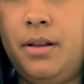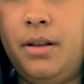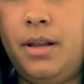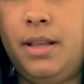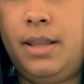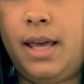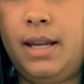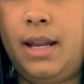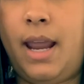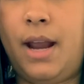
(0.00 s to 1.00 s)
and let
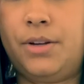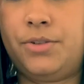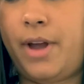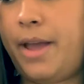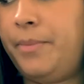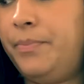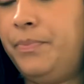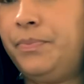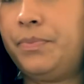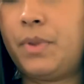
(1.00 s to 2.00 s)
it air dry.
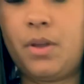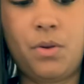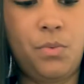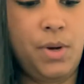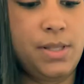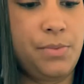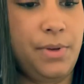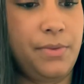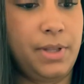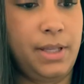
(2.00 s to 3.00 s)
Once
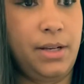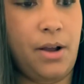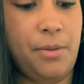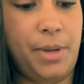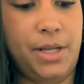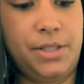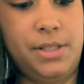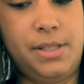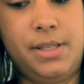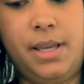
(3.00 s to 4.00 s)
we've cleaned our
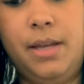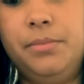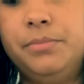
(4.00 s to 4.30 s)
patient's skin,